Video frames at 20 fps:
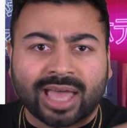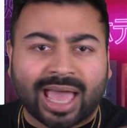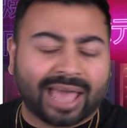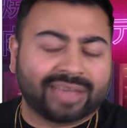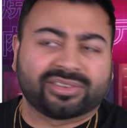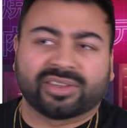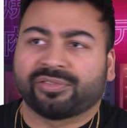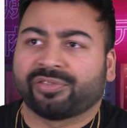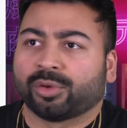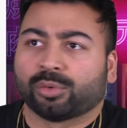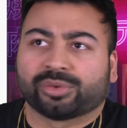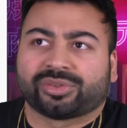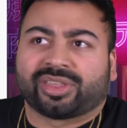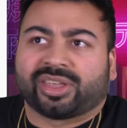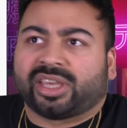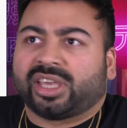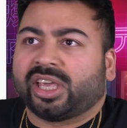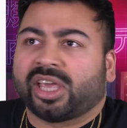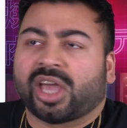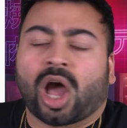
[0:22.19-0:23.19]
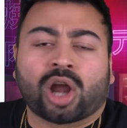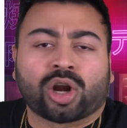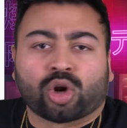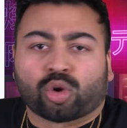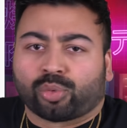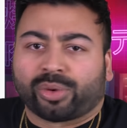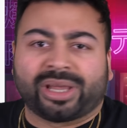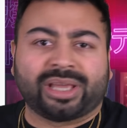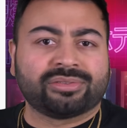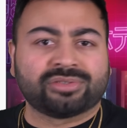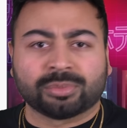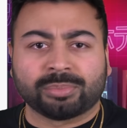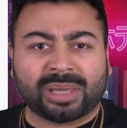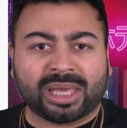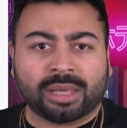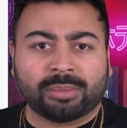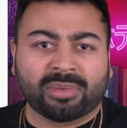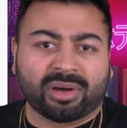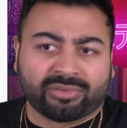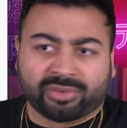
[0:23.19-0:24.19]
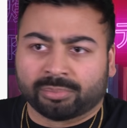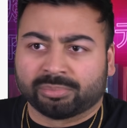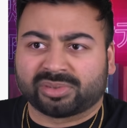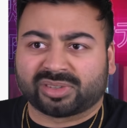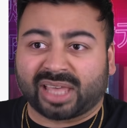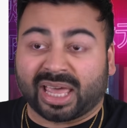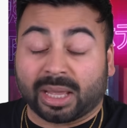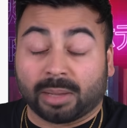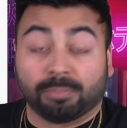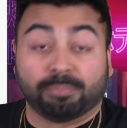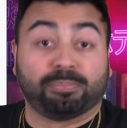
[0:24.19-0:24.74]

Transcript: as if it was the Keanu Reeves meme of him saying